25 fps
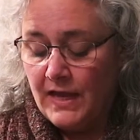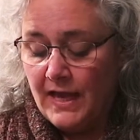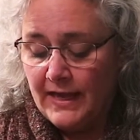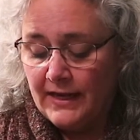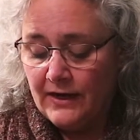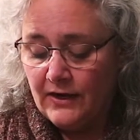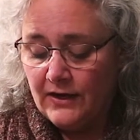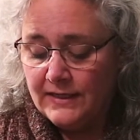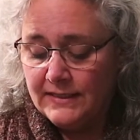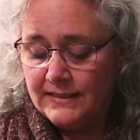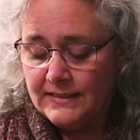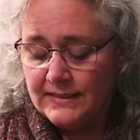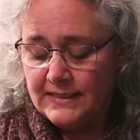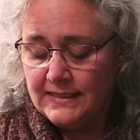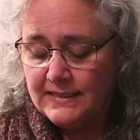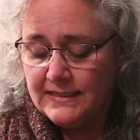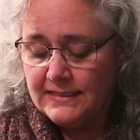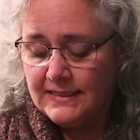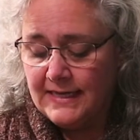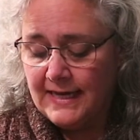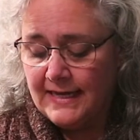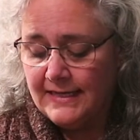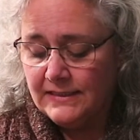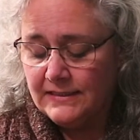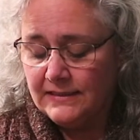And I see
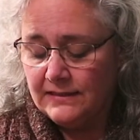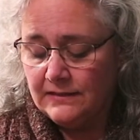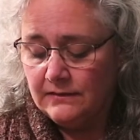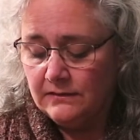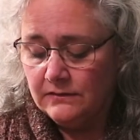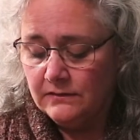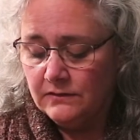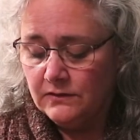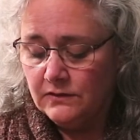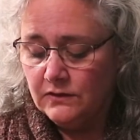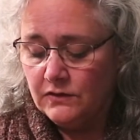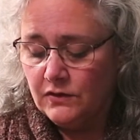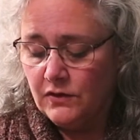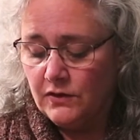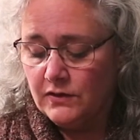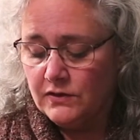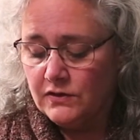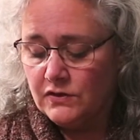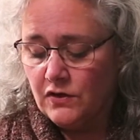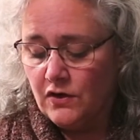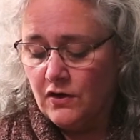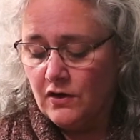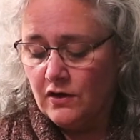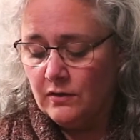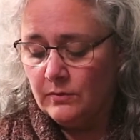Satan,
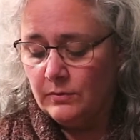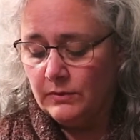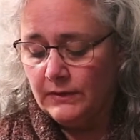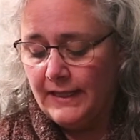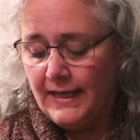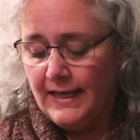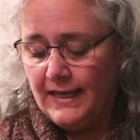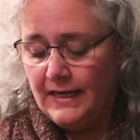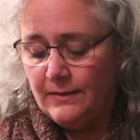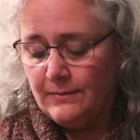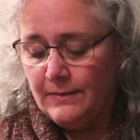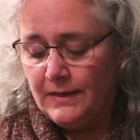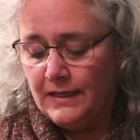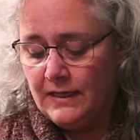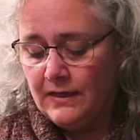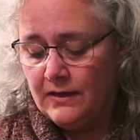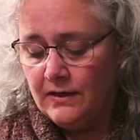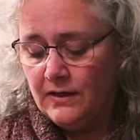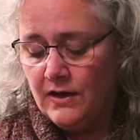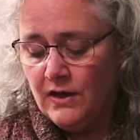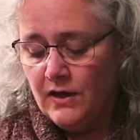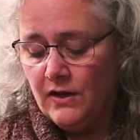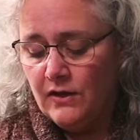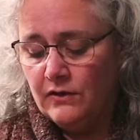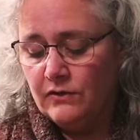God's horrible enemy,
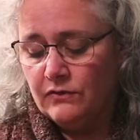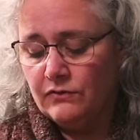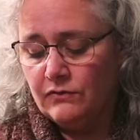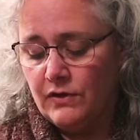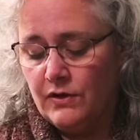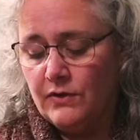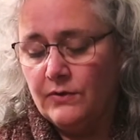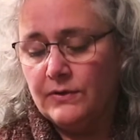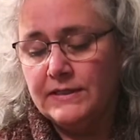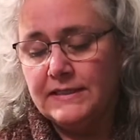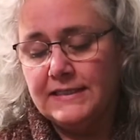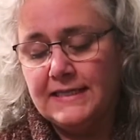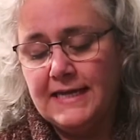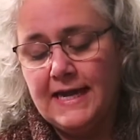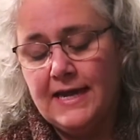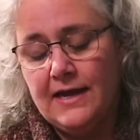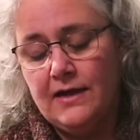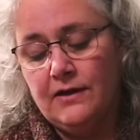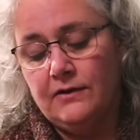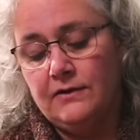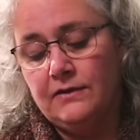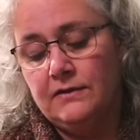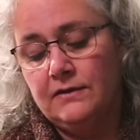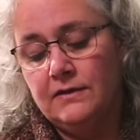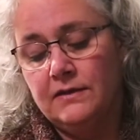thrown
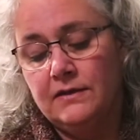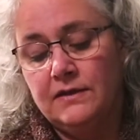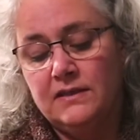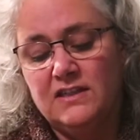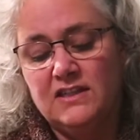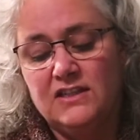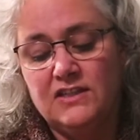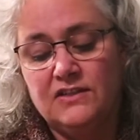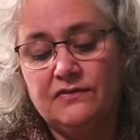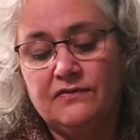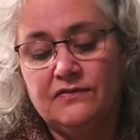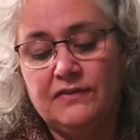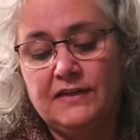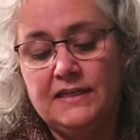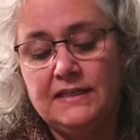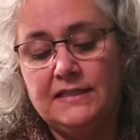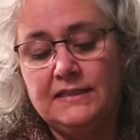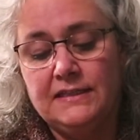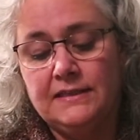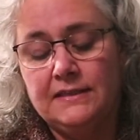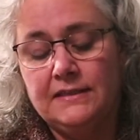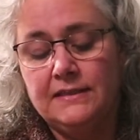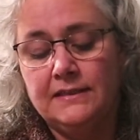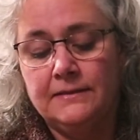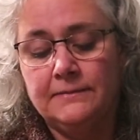down,
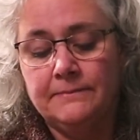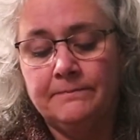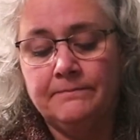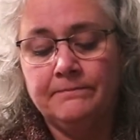defeated.